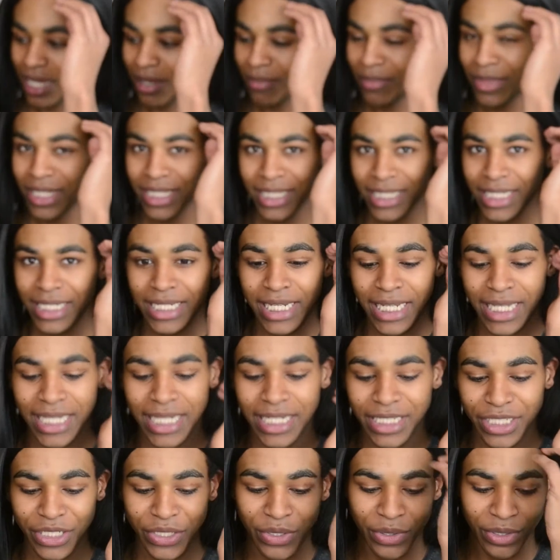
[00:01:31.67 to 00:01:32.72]
Miss
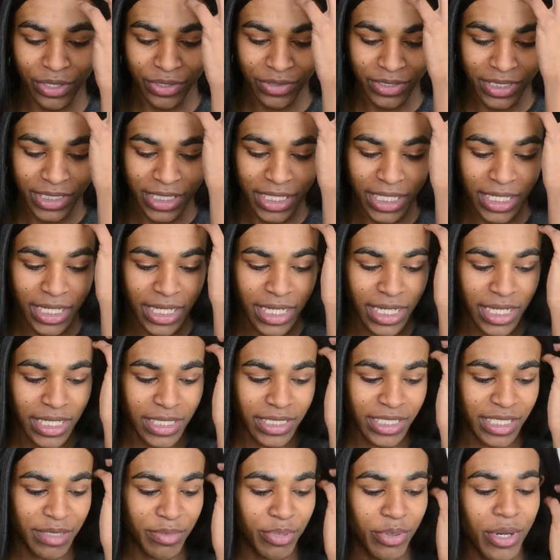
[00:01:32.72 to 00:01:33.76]
Nikkietutorials did is
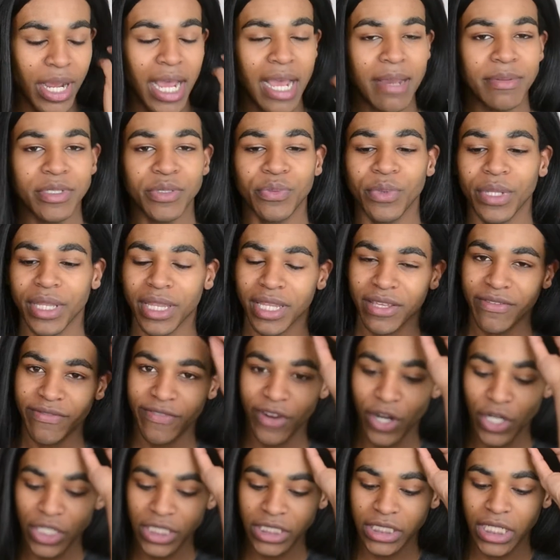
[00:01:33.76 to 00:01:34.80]
she primed with the
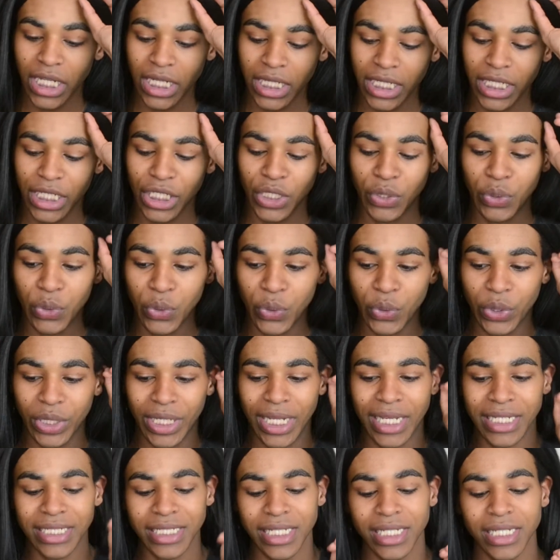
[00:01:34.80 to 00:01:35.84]
Farsali Unicorn
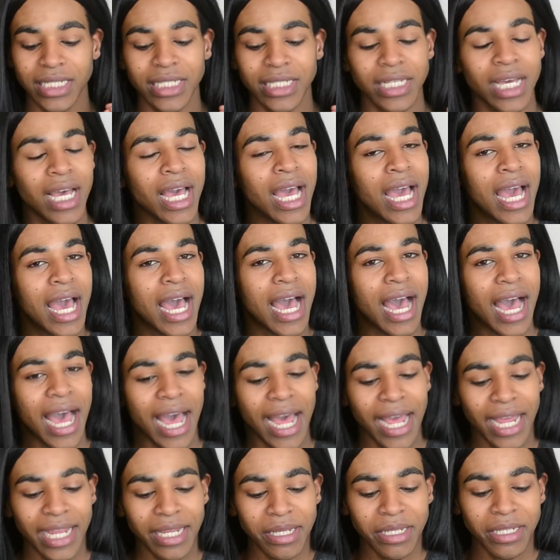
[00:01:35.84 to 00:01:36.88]
Essence.
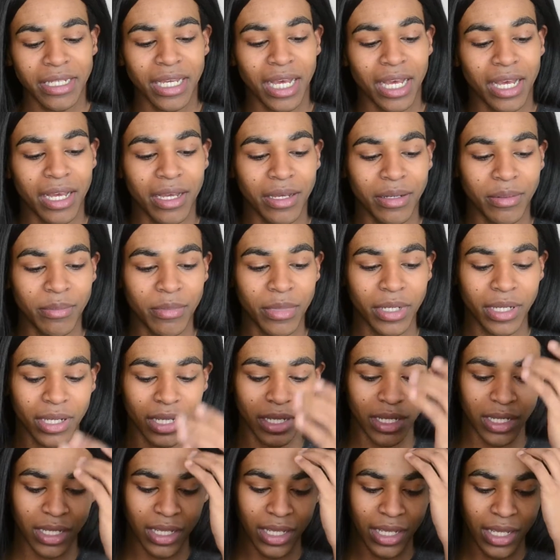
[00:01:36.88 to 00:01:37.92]
I am
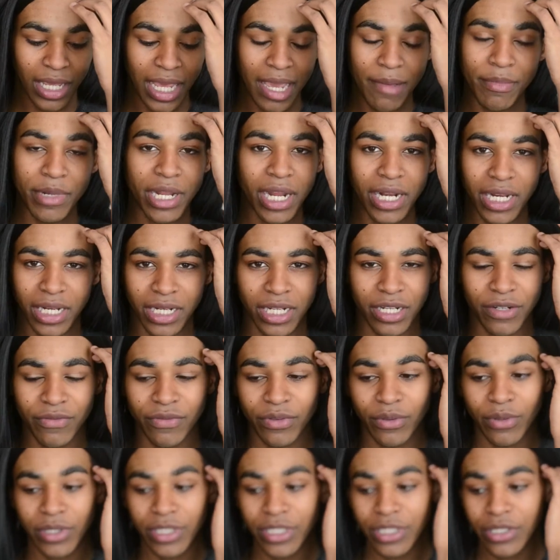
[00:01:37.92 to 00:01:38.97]
not an
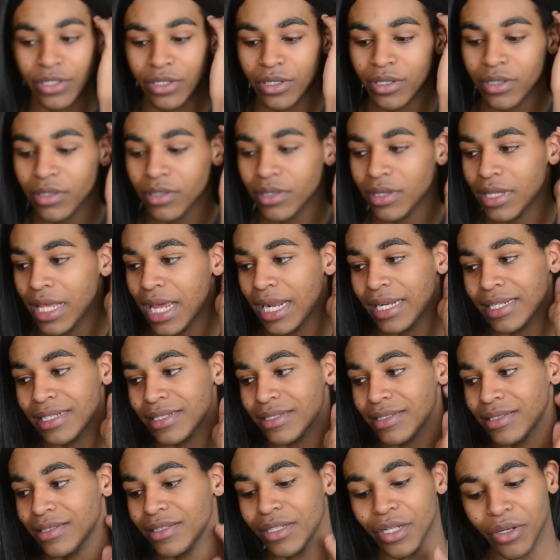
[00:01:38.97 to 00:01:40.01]
influencer that
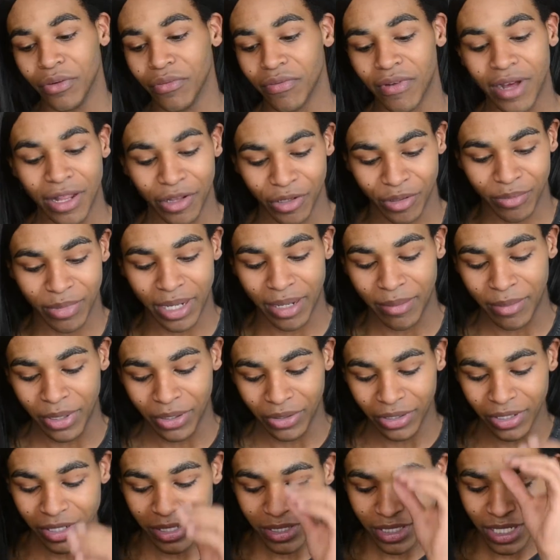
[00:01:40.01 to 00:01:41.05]
is, you know, followed by
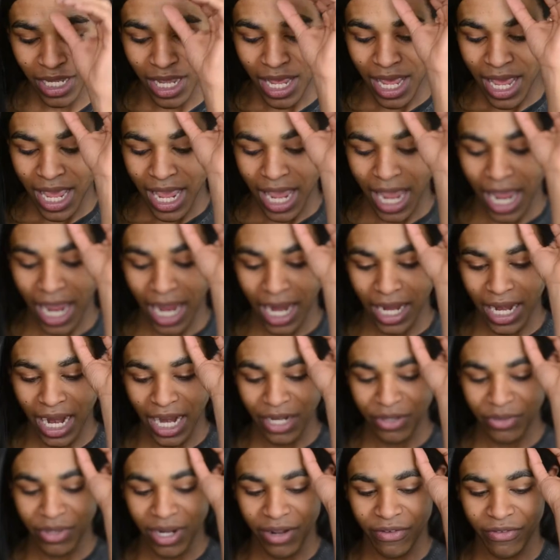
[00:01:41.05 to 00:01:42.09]
millions, and I
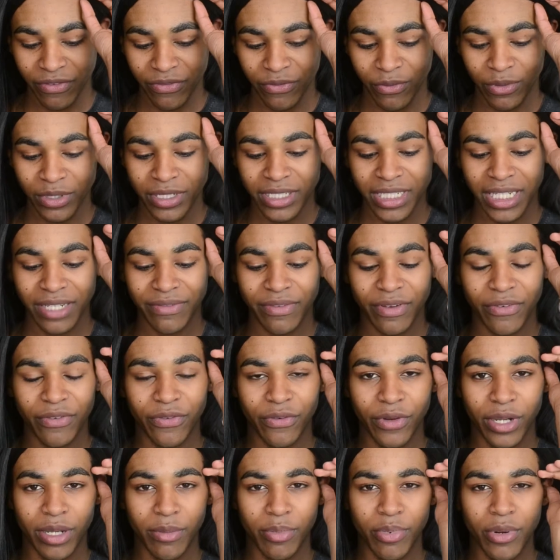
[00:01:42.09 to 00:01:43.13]
do not receive
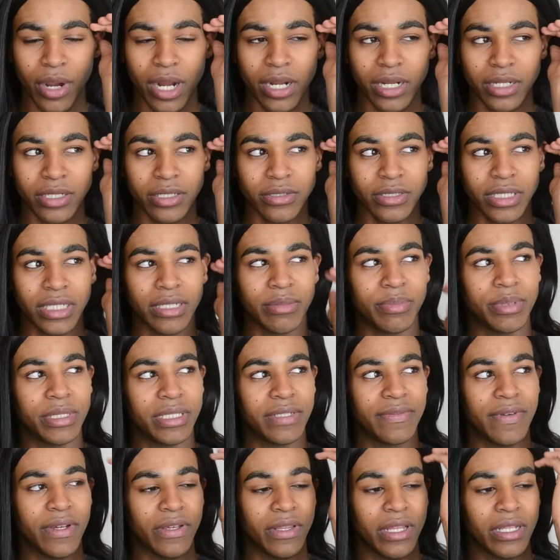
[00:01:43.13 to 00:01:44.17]
free product. There's like a piece of
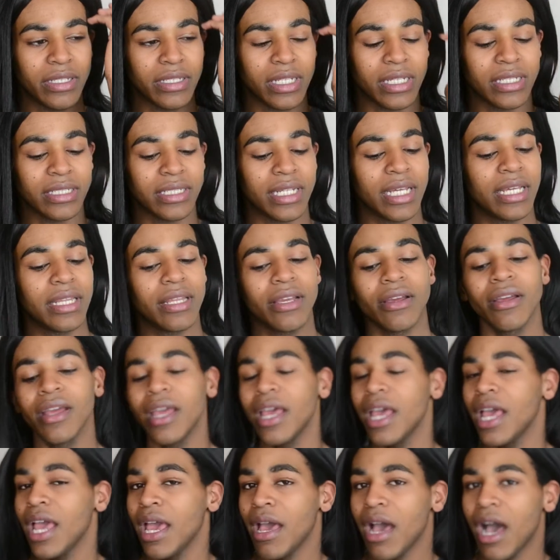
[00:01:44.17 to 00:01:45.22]
hair that's like staying there.
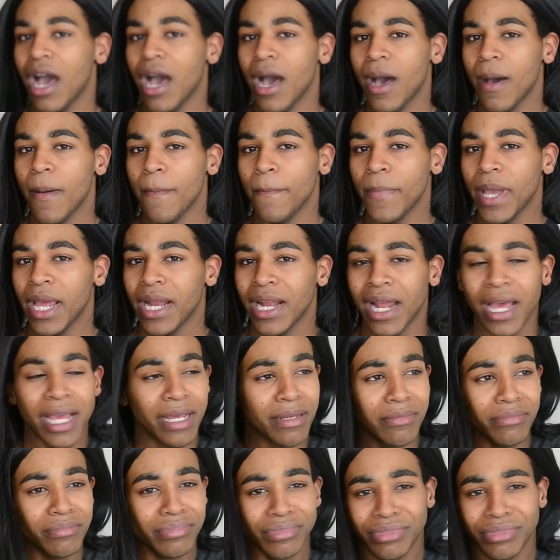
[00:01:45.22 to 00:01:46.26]
And I
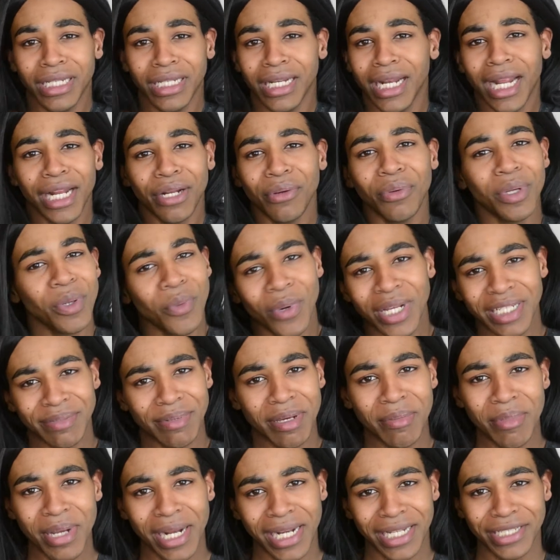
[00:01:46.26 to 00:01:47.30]
don't want to waste my
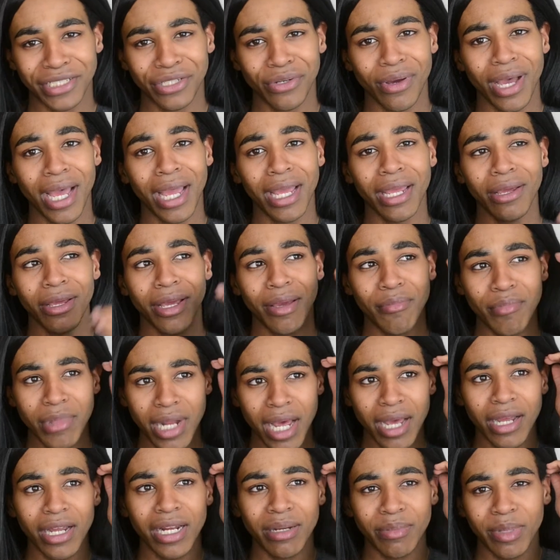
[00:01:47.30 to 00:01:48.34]
money, so I am
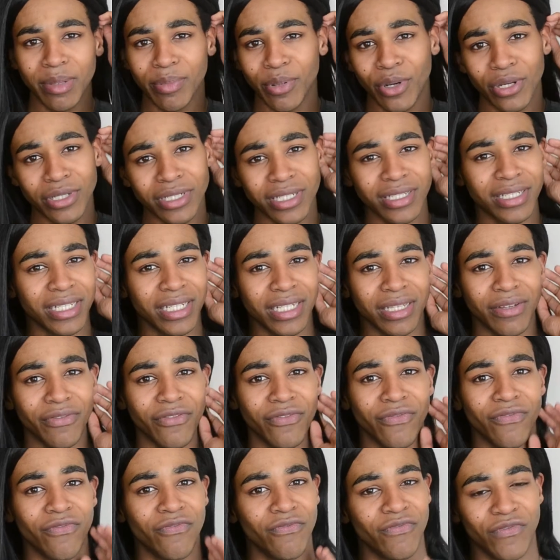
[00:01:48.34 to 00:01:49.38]
not going to be purchasing the
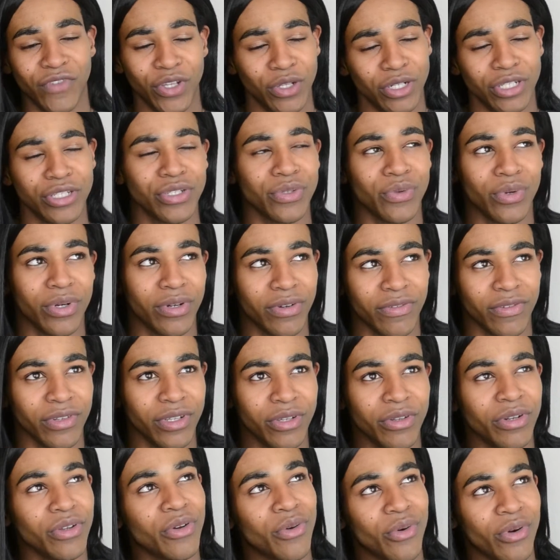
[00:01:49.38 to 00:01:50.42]

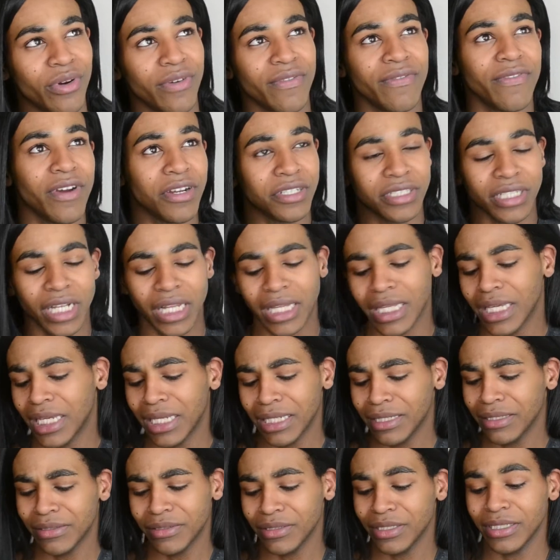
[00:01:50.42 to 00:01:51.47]
Unicorn Farsali,
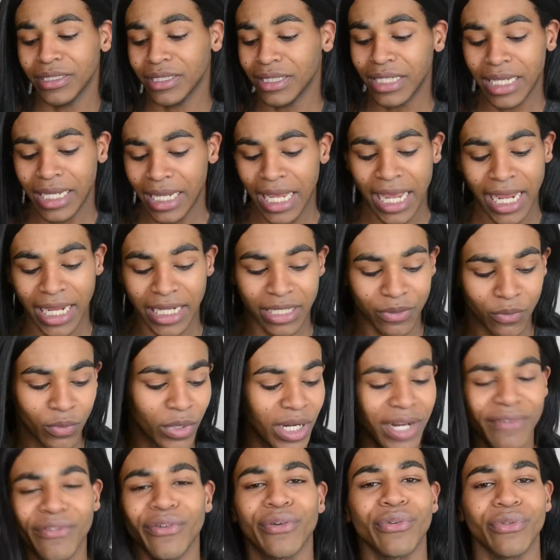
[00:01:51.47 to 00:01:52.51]

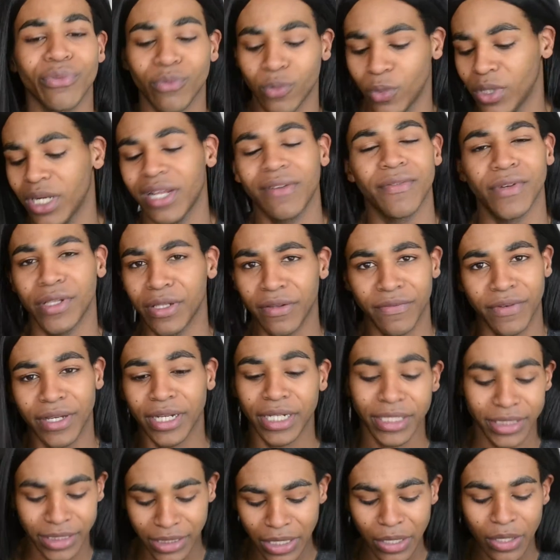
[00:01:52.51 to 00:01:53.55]
whatever the fuck
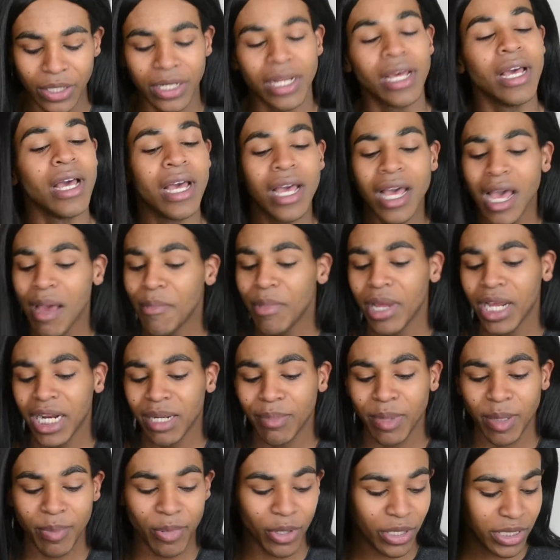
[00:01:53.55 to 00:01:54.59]
it's called. I'm not going
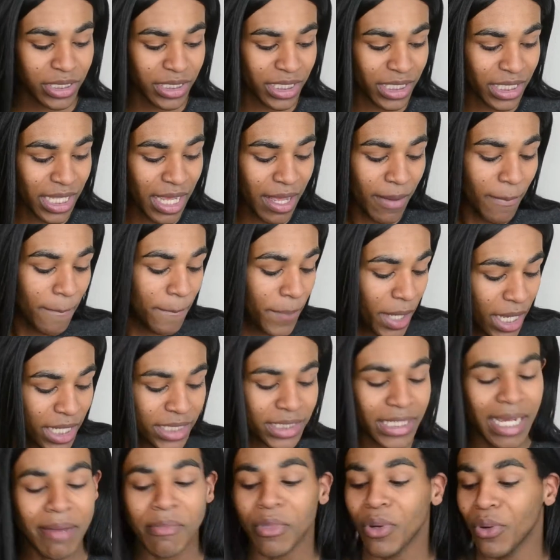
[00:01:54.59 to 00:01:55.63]
to be purchasing that,
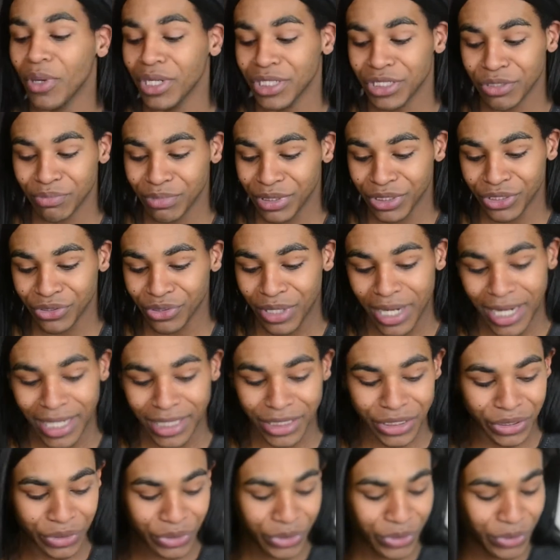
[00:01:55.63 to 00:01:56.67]
but I'm going to be trying
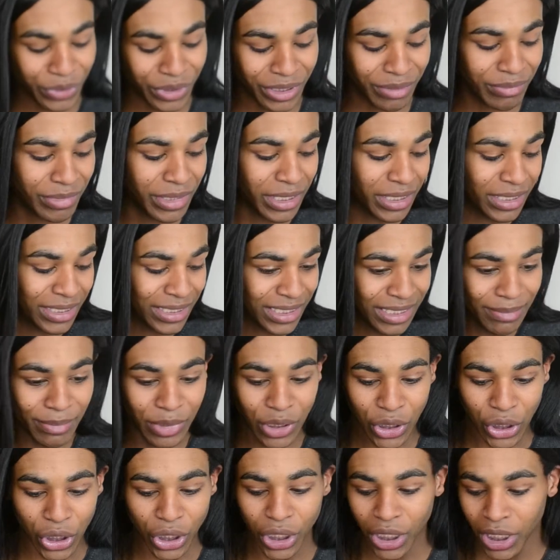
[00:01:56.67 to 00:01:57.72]
to do something
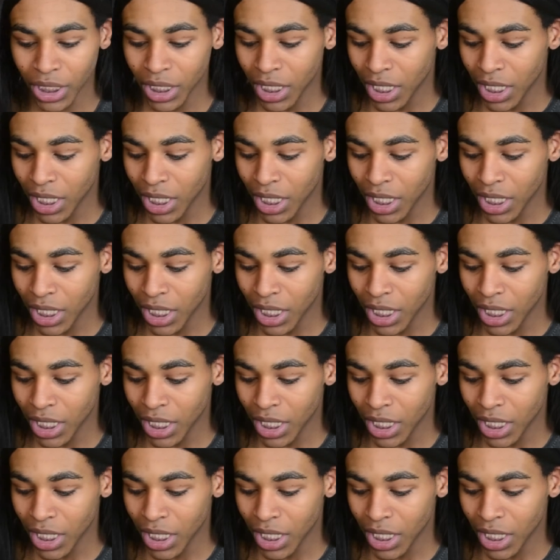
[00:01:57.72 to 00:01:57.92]
similar.